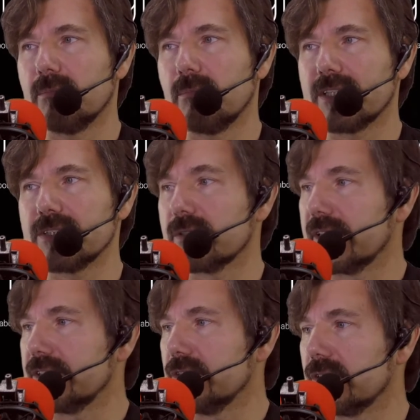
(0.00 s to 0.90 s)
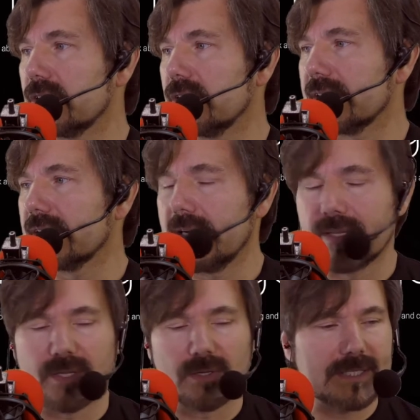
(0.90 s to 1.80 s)
Make sure that you click
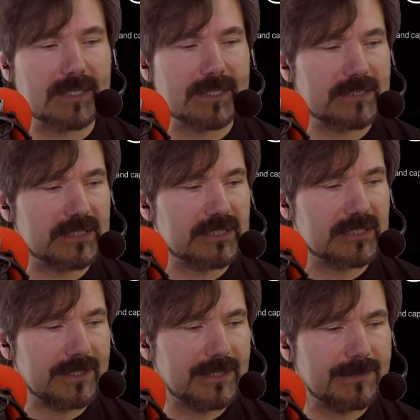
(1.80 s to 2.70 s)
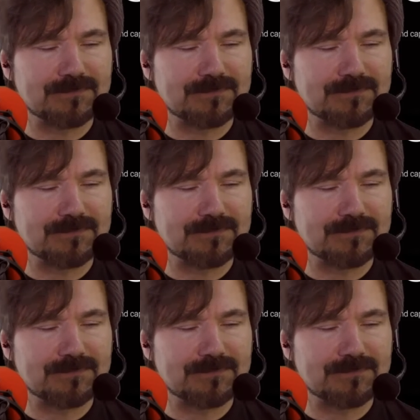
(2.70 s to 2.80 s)
on the link that I just sent,